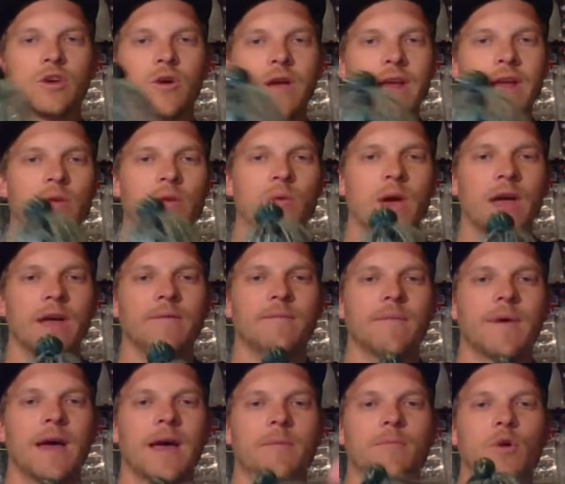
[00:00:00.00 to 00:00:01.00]
So
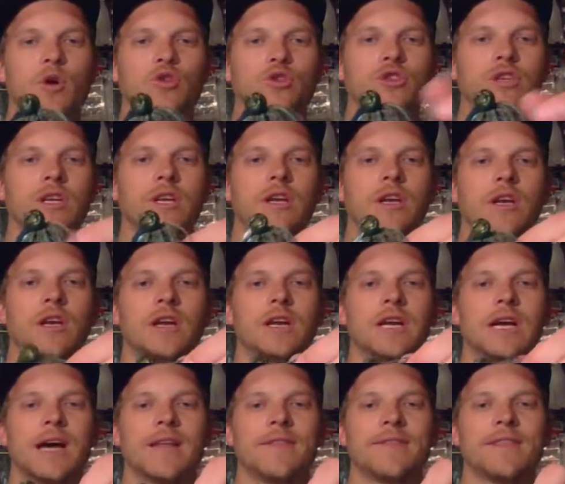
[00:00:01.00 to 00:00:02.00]
anyway, I mostly
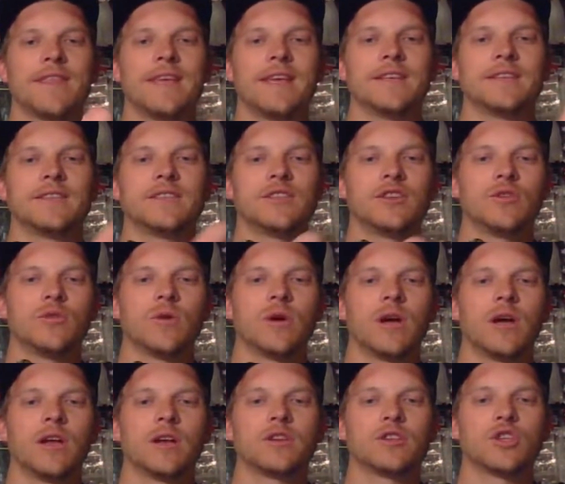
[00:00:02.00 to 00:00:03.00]
got these to
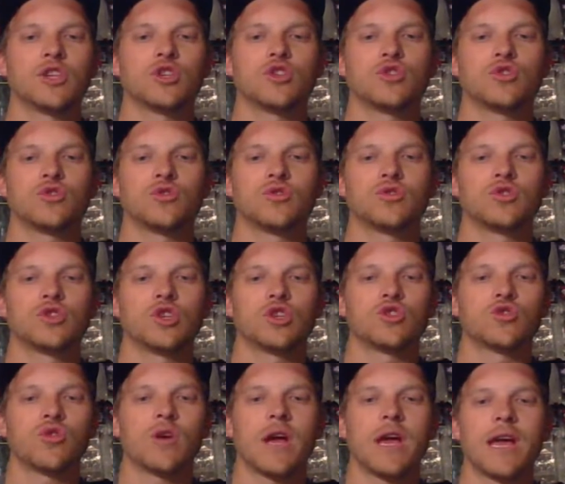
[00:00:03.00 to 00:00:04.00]
uh, to to
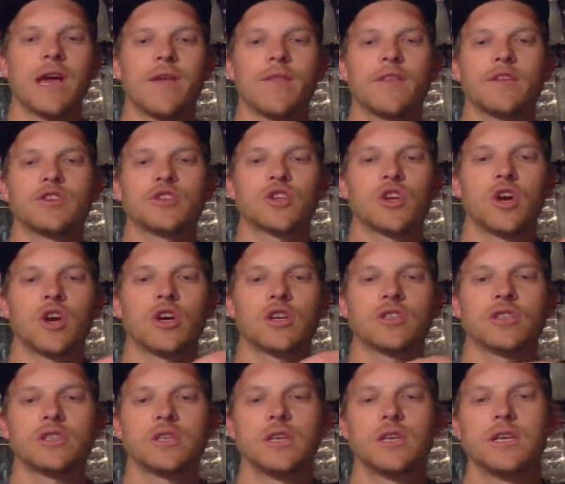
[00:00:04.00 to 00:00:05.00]
try out the
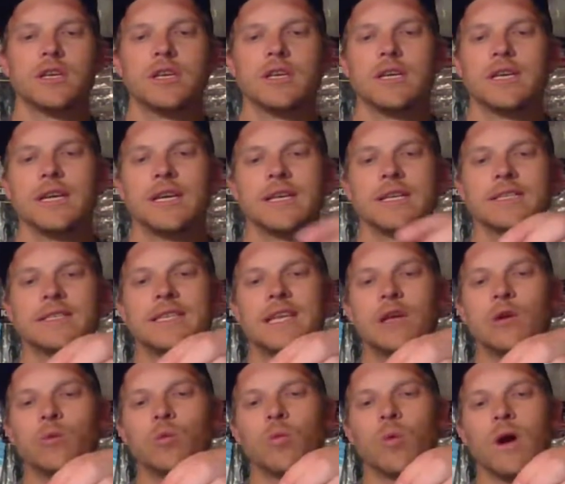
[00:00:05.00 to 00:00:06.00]
skirts,
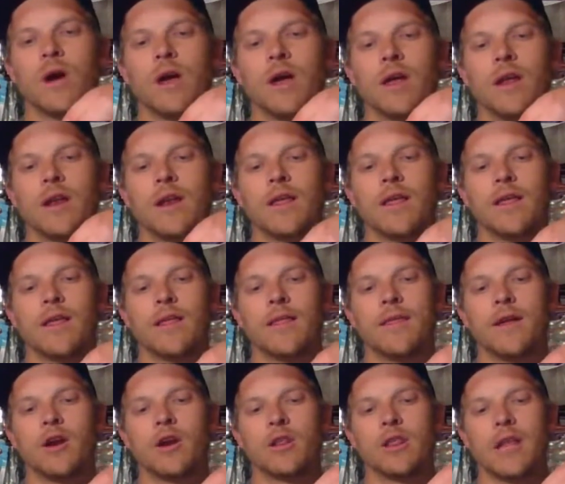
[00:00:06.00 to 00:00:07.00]
see what
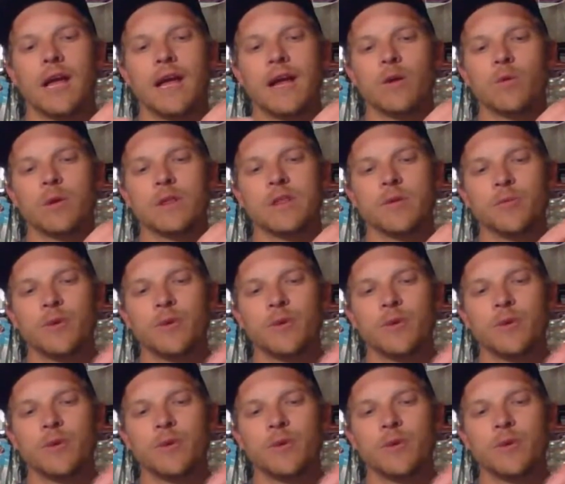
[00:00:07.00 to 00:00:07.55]
they're like, what